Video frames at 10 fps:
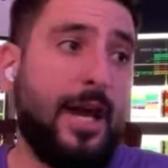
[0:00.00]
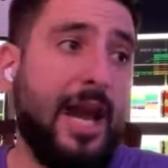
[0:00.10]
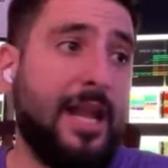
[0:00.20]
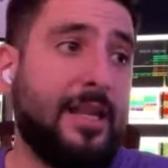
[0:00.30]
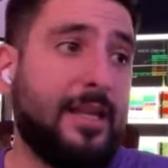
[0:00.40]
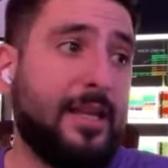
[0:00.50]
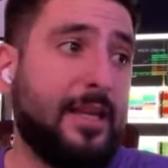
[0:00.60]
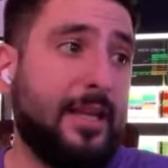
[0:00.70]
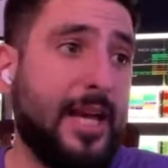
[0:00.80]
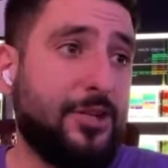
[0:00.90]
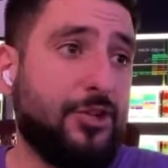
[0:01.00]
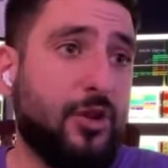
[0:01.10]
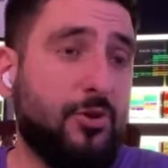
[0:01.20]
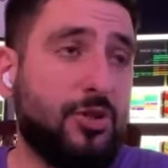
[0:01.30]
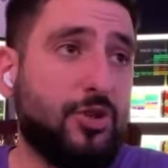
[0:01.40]
And that
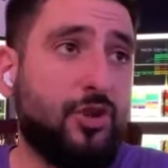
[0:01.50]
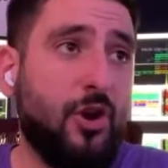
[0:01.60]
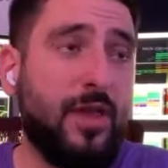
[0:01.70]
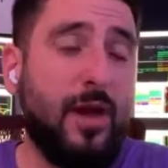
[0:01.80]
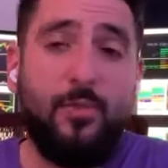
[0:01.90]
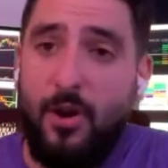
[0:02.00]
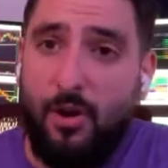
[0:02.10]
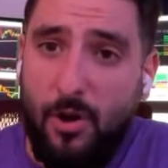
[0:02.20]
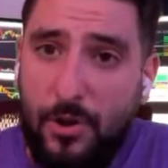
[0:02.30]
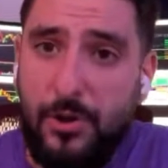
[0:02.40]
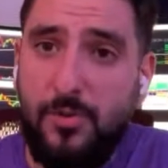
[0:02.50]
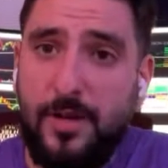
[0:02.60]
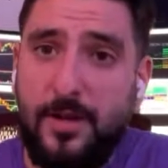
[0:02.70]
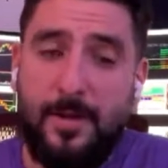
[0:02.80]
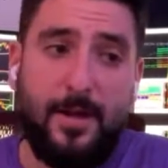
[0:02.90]
just goes to show that we are all
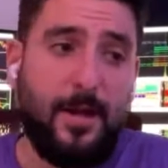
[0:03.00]
human.